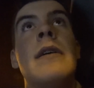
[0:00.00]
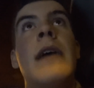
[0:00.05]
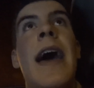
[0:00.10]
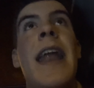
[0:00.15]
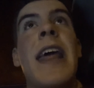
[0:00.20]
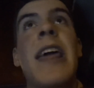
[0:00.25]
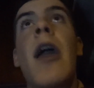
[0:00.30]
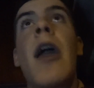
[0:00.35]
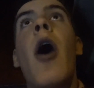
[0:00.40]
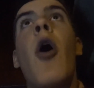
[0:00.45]

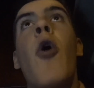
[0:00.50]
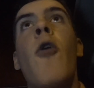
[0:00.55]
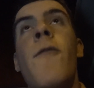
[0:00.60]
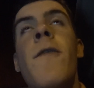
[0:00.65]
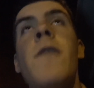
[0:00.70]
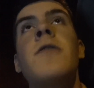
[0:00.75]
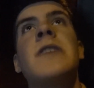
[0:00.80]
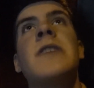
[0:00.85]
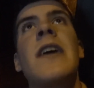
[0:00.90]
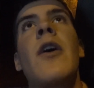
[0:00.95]
and a goal
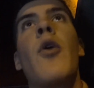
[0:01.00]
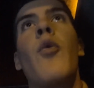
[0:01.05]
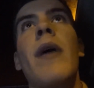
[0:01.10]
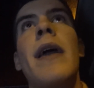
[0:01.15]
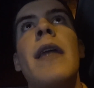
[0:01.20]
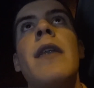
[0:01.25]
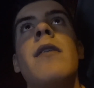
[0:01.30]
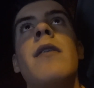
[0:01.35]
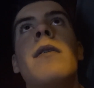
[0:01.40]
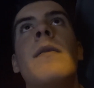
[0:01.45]
feels like a
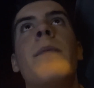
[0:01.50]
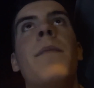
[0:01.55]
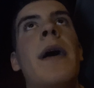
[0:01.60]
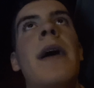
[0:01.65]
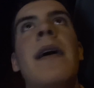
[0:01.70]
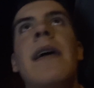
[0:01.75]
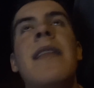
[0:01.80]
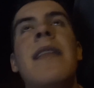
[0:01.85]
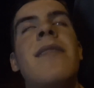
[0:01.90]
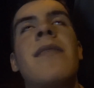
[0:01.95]
win,
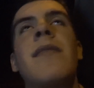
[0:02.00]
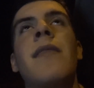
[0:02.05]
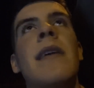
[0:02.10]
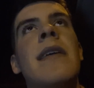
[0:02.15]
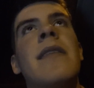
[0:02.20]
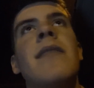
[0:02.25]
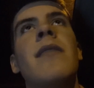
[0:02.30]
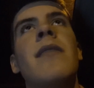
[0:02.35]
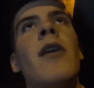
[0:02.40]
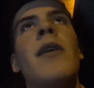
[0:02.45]
but
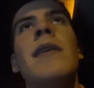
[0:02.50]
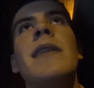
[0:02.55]
it's not